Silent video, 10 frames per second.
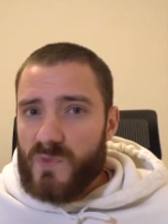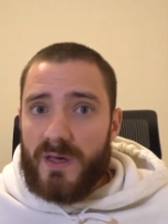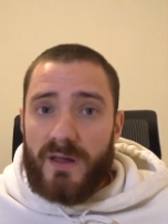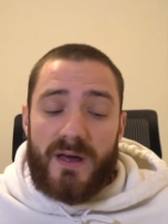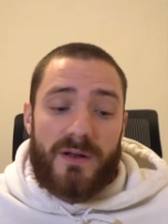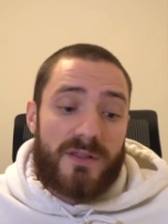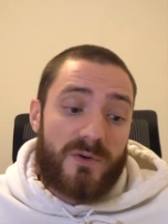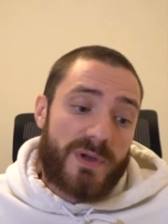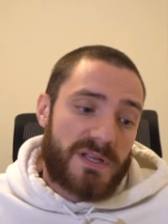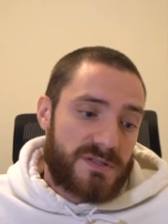and another
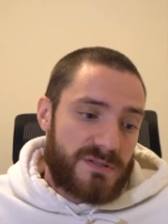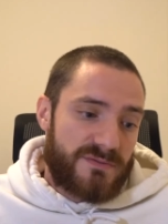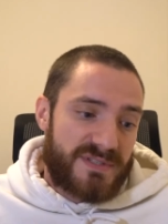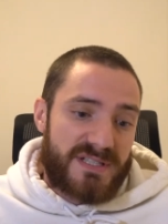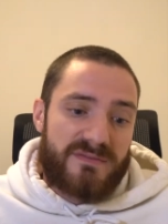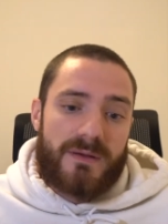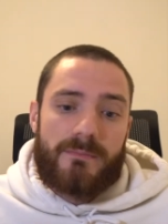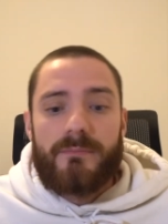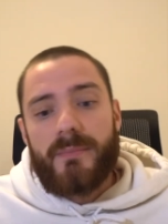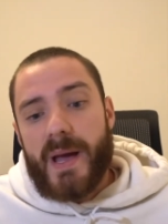week to receive
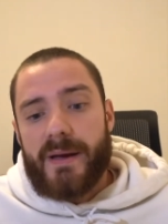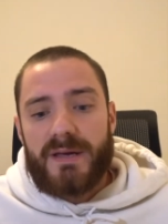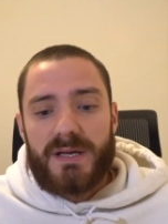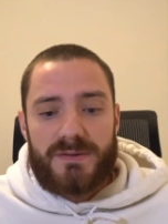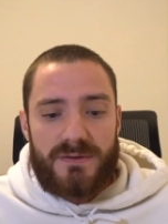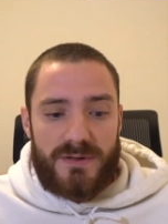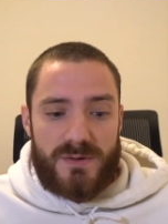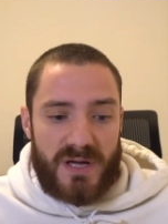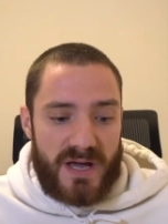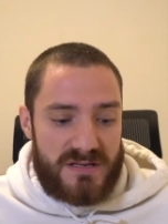them back here to the
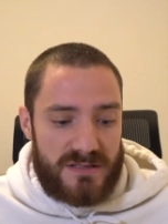UK.